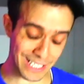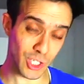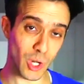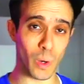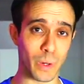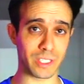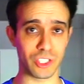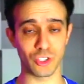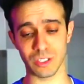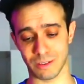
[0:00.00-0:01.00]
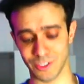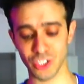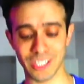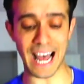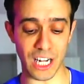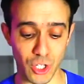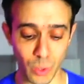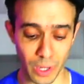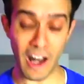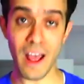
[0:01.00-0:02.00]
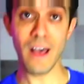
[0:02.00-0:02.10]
and you know it works, you just gotta do it.